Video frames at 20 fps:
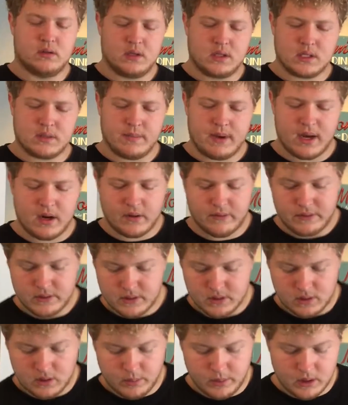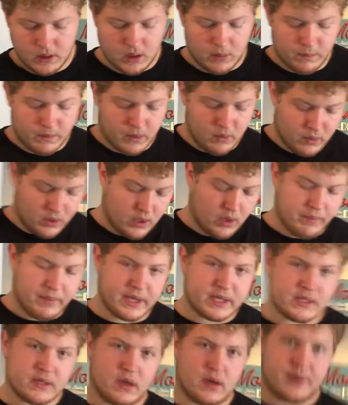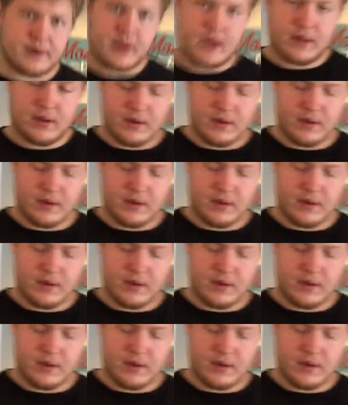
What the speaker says: Doesn't matter if it's a little bit lumpy, we're going to mix it all together.